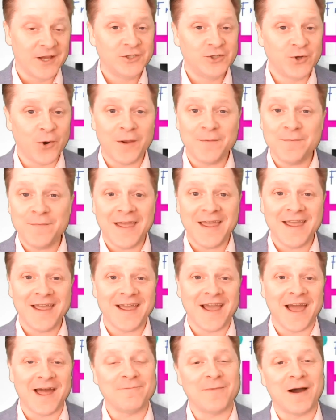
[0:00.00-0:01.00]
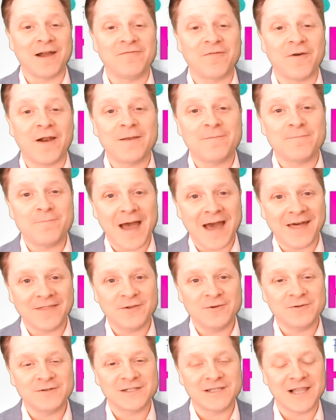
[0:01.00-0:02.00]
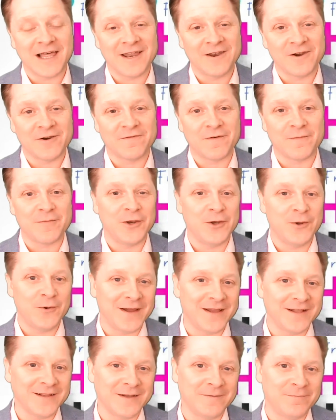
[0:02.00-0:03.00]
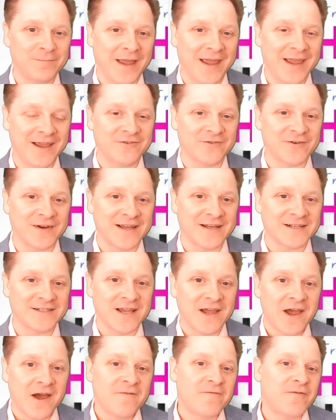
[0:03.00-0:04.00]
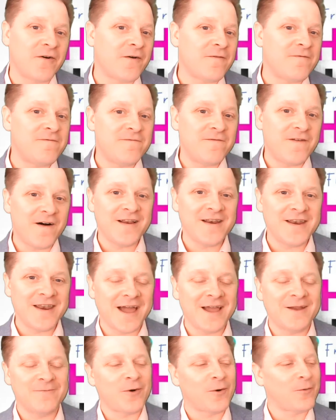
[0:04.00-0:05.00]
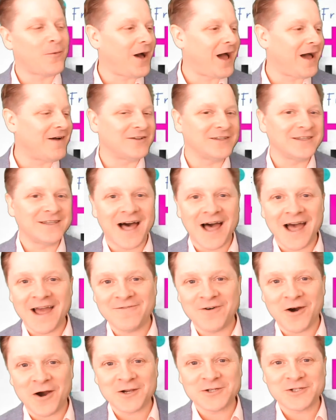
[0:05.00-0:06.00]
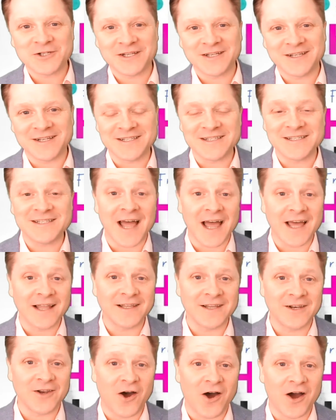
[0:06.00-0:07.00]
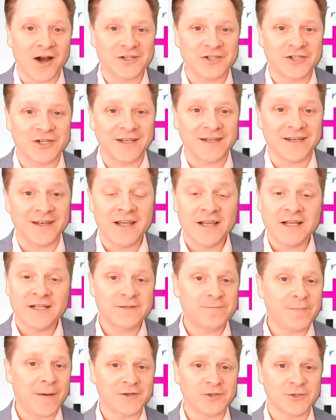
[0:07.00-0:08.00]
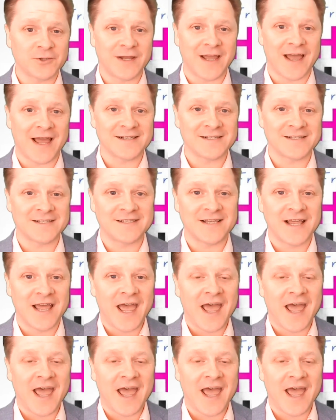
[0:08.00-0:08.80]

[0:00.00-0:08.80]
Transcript: Join me and my friend Matthew Slater from the New England Patriots for a fun night where we'll have a live auction, a silent auction, special guests,